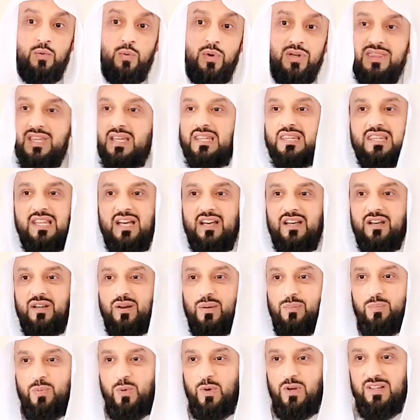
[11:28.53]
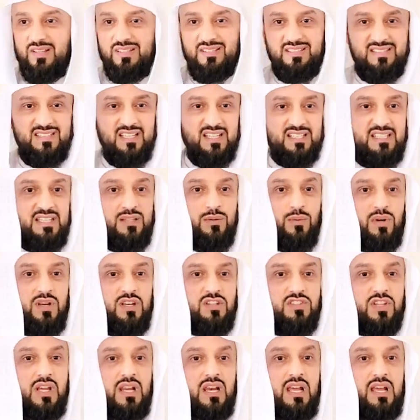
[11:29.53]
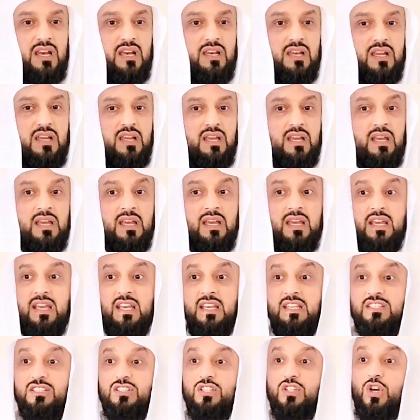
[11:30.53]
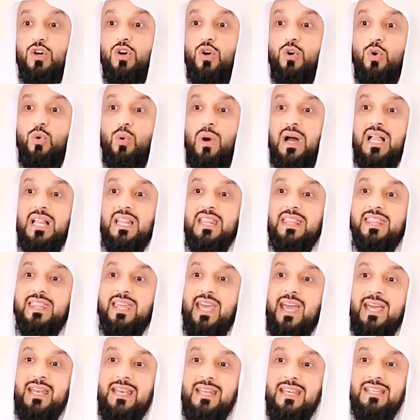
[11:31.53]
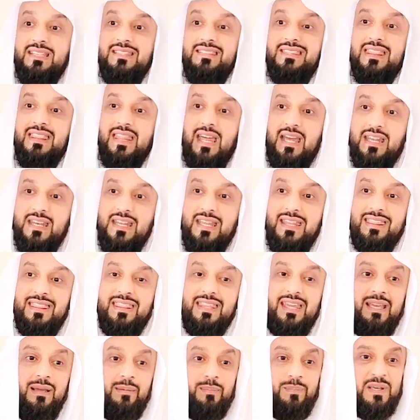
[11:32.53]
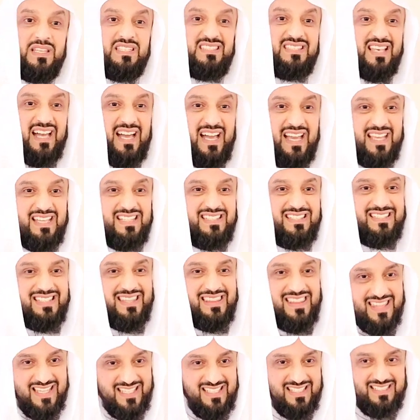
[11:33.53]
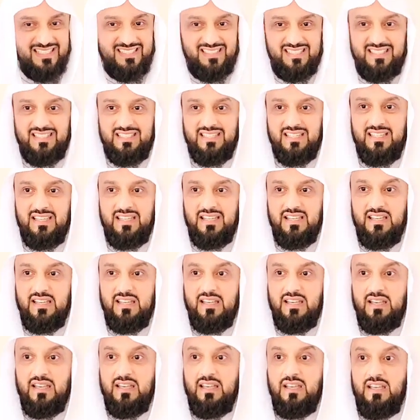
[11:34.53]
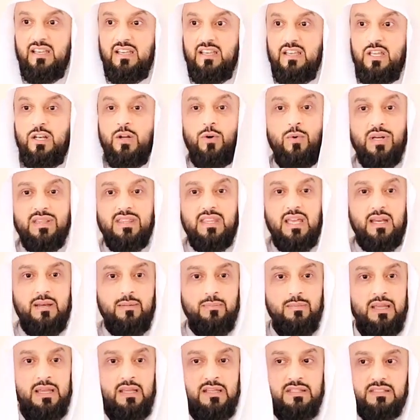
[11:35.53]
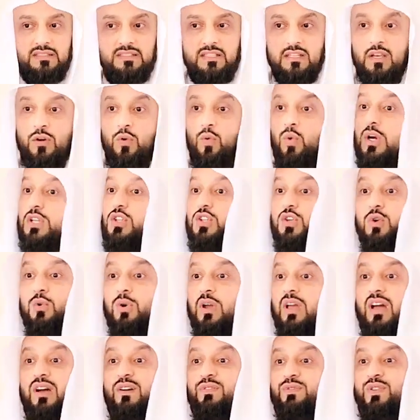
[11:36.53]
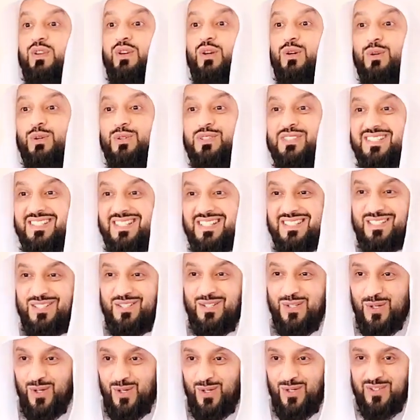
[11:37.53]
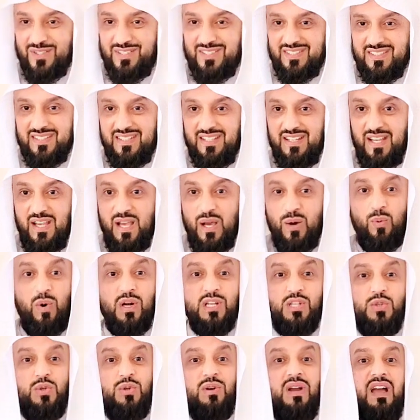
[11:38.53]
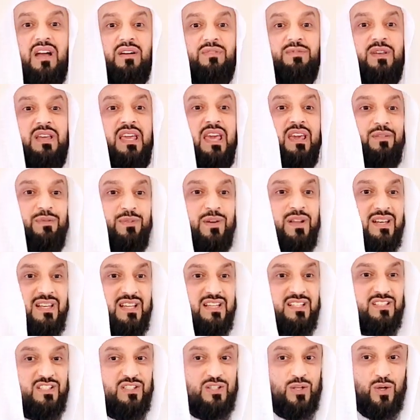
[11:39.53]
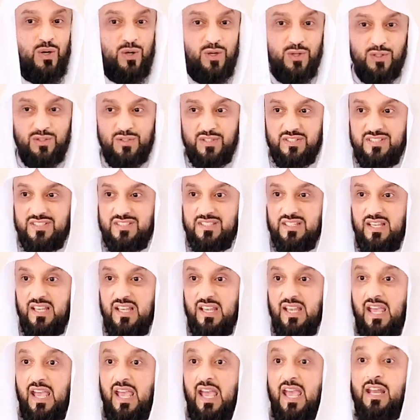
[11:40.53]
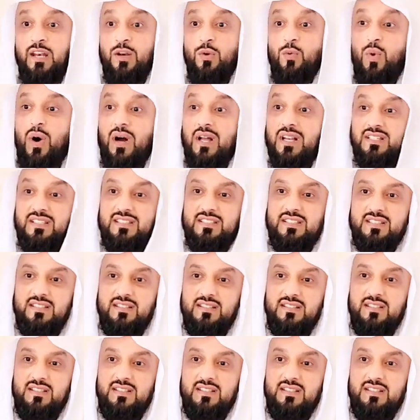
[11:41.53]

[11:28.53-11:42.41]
with Allah Rabbul Izzati wal Jalal. Is your wealth anything besides this? You know what that means? What you have used is yours. What you have given is yours. And what